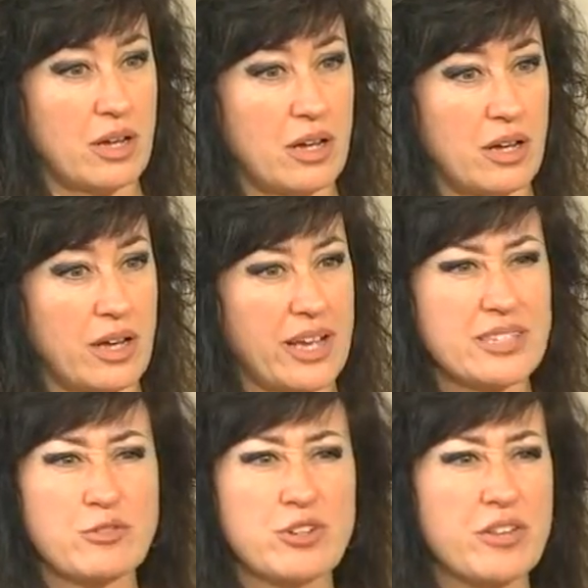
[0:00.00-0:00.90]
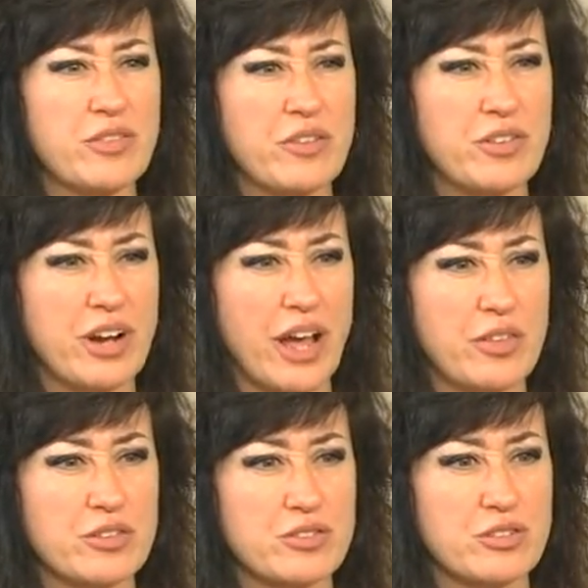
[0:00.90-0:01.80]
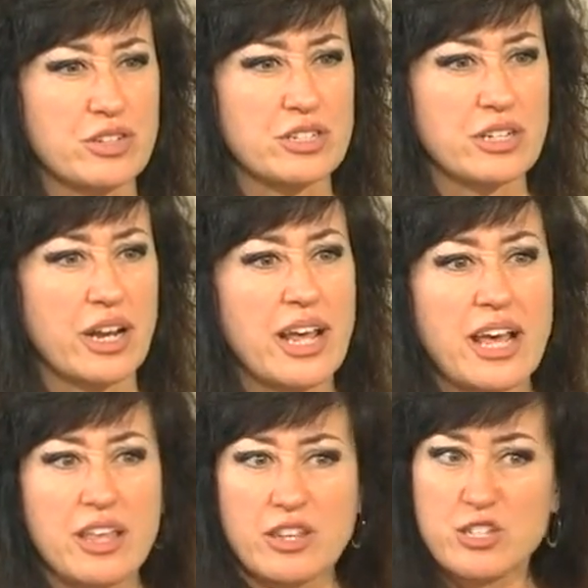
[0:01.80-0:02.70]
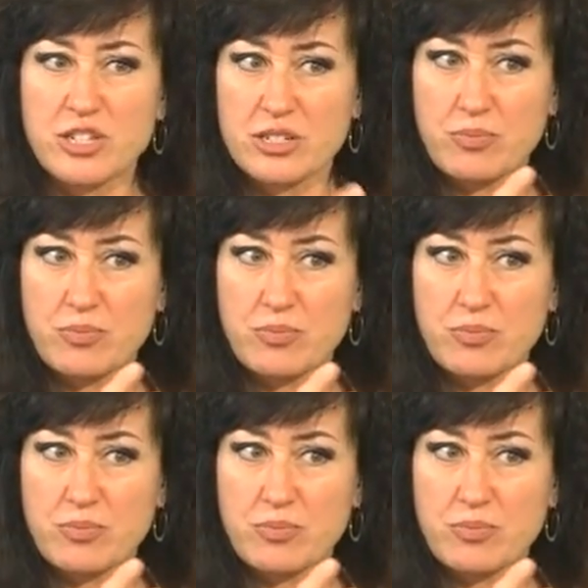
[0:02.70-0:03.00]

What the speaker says: I guess I'm just trying to figure out how this is done. It's just